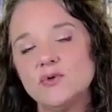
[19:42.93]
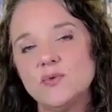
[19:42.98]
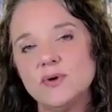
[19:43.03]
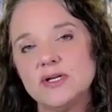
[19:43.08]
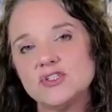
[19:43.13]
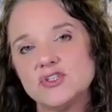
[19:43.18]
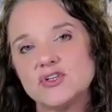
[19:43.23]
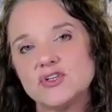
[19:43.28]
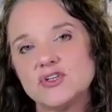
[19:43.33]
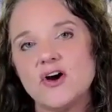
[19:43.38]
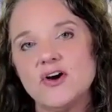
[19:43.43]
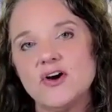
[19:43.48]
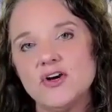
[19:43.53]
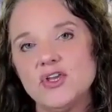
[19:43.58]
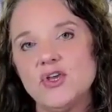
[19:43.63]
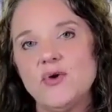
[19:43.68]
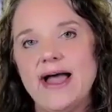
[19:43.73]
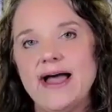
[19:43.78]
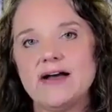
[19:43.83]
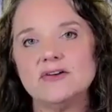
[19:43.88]
what start
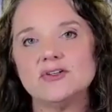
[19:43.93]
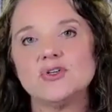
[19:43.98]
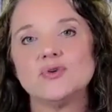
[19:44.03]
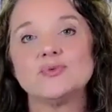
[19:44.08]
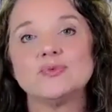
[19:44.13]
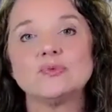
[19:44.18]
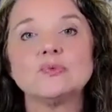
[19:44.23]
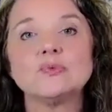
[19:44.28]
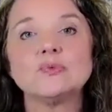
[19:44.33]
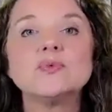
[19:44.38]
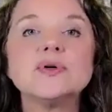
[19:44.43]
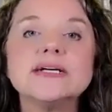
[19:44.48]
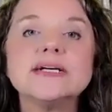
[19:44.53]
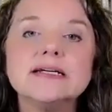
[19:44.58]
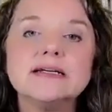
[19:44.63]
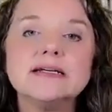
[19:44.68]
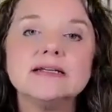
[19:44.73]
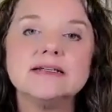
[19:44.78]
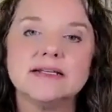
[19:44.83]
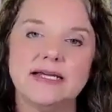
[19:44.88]
you out to
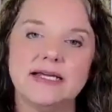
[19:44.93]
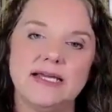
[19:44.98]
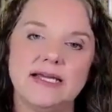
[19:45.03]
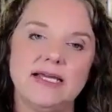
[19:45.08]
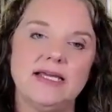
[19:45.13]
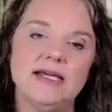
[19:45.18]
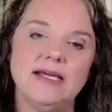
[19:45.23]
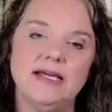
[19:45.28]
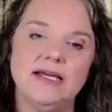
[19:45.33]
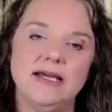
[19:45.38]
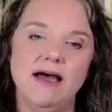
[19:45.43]
really